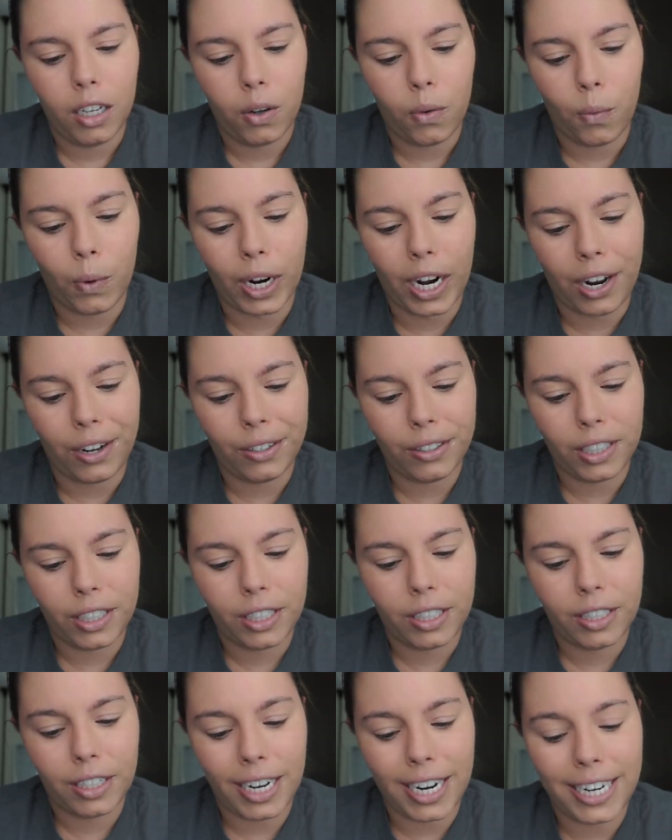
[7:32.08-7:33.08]
What
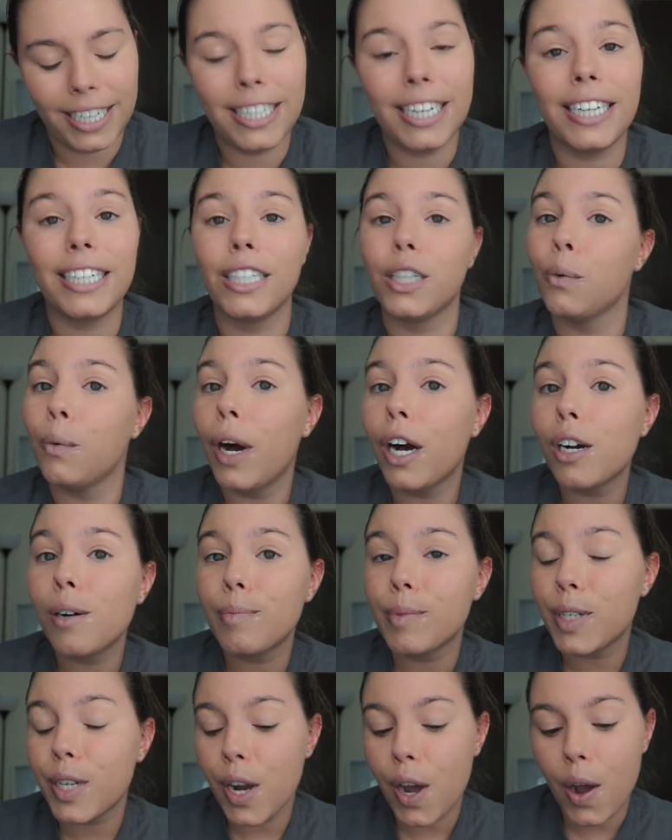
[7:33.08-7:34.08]
else? I attended the
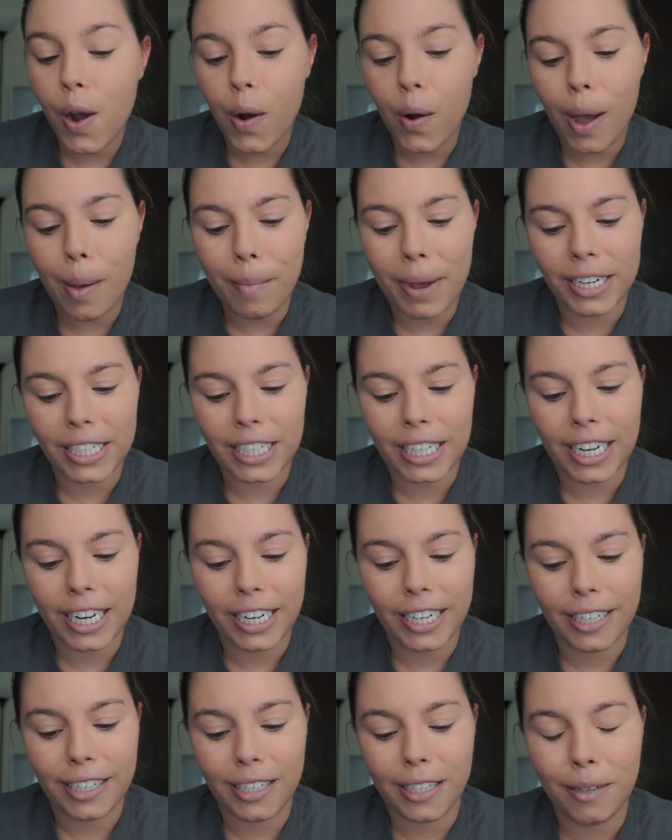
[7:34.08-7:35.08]
welcome show at Magic
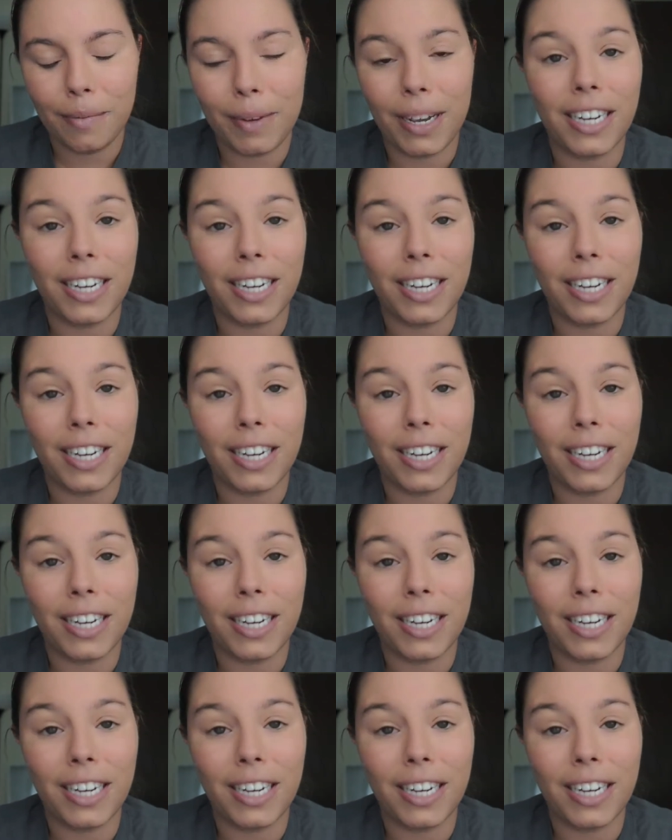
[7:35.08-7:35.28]
Kingdom.